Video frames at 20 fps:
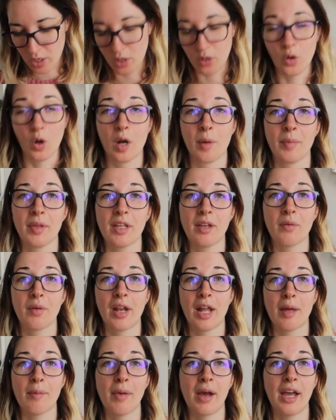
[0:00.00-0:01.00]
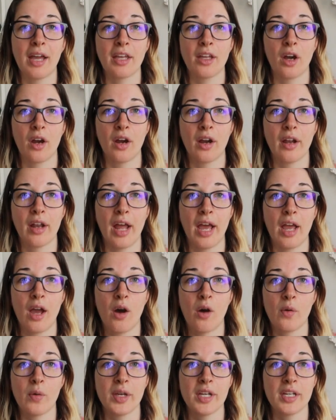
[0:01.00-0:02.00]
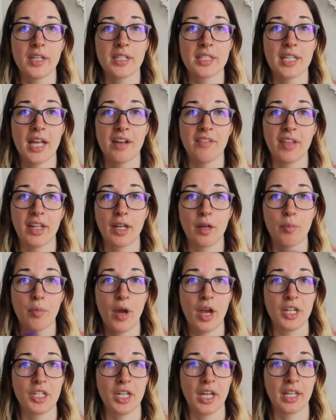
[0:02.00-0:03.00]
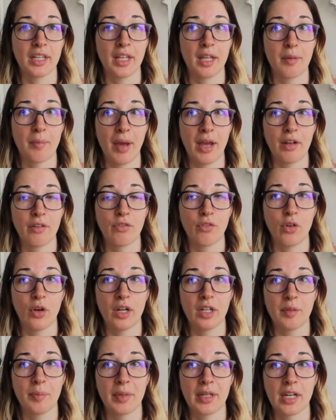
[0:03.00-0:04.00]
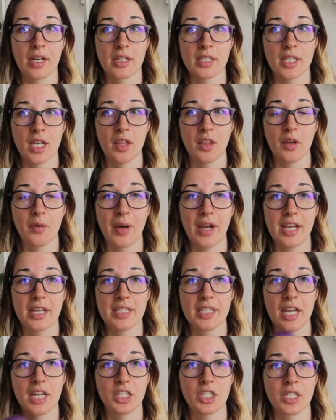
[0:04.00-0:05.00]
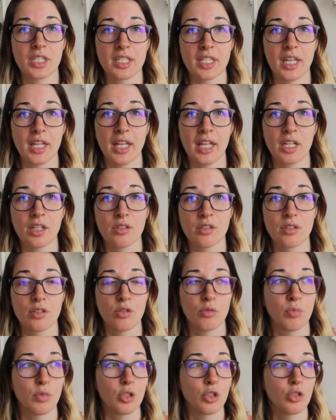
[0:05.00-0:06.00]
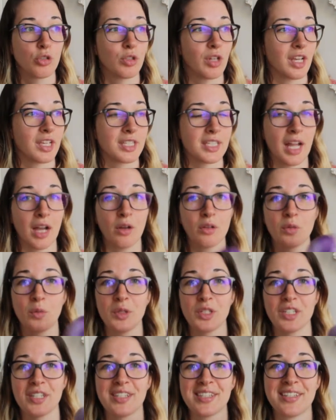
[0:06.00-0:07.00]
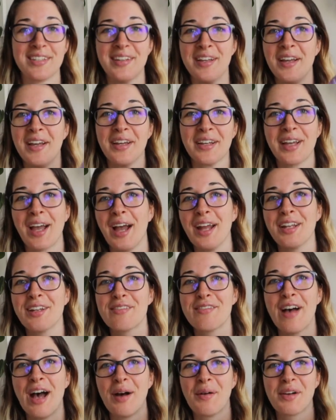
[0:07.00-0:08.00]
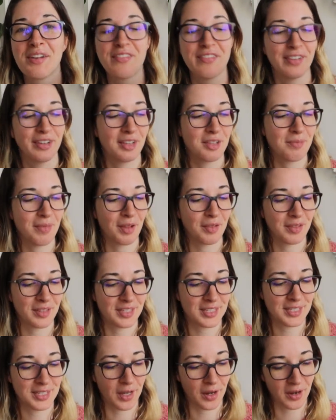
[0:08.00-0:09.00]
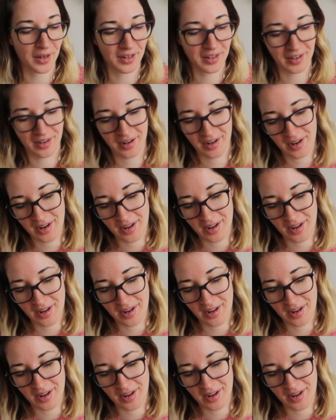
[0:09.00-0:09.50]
Normally when I buy yarn I always have like a project in mind for it because otherwise I just get like super stressed out, which is kind of how I feel about this yarn.